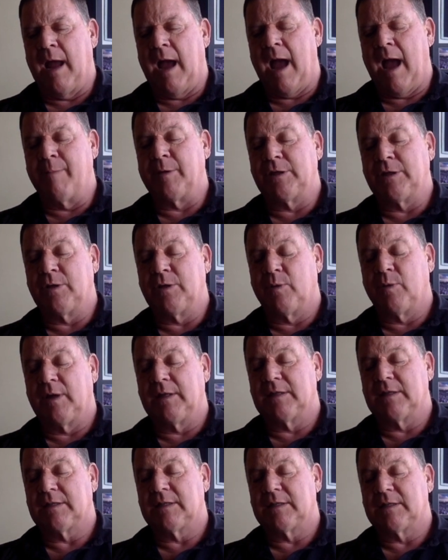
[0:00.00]
I've been doing
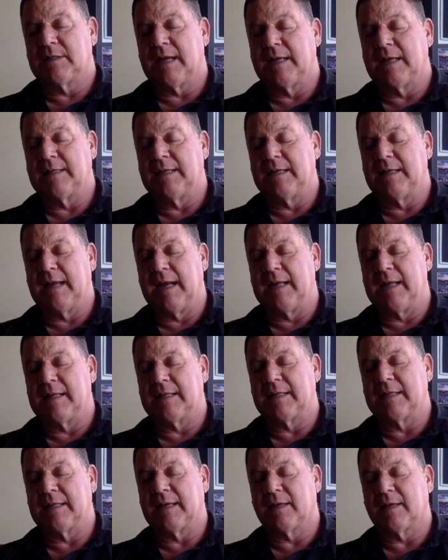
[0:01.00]
this since
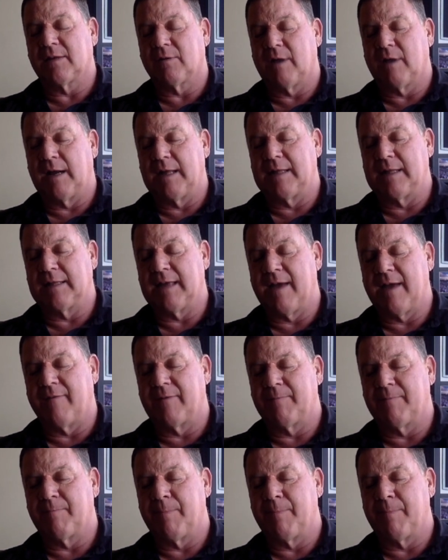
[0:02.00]
1986 or 87.